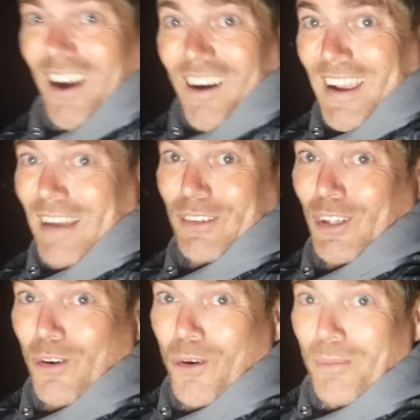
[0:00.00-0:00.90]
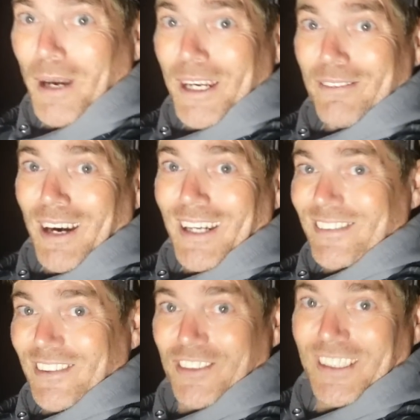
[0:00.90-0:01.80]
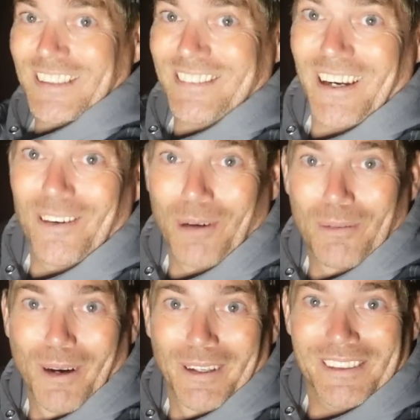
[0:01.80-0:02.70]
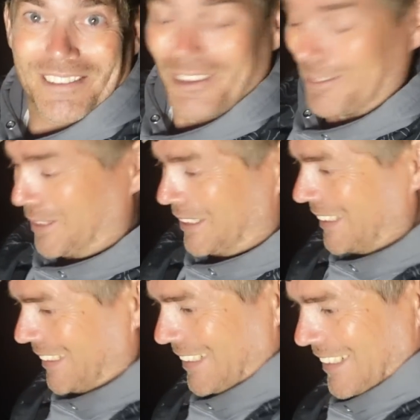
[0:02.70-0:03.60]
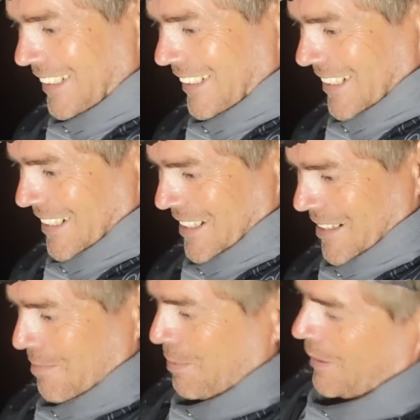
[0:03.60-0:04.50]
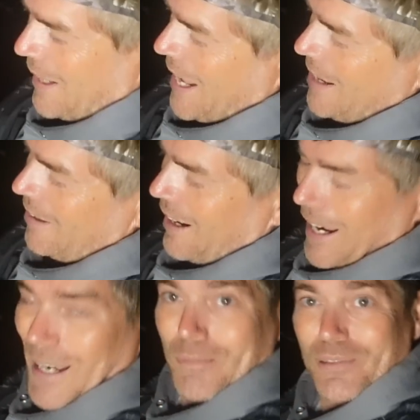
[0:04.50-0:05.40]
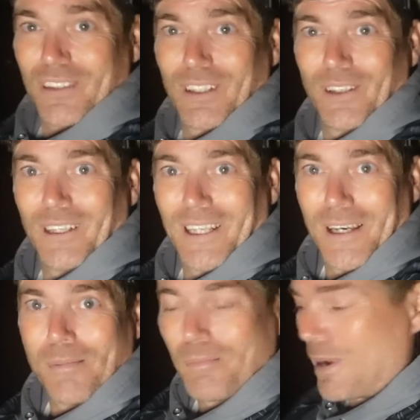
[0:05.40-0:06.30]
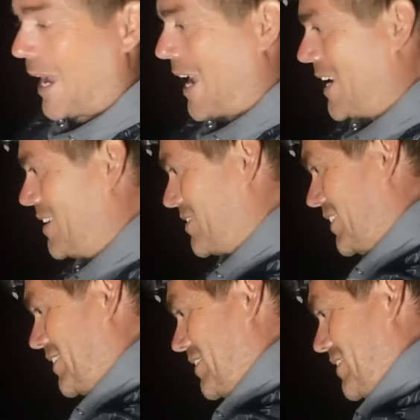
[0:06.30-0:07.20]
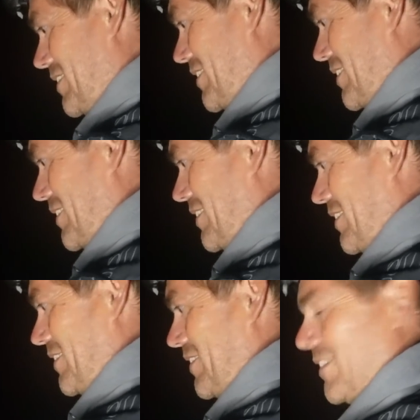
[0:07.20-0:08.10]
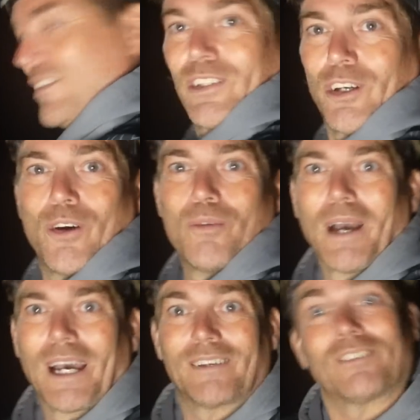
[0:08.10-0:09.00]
I haven't caught many rays, as you can tell by my excitement. But they are absolutely amazing. Cool, man.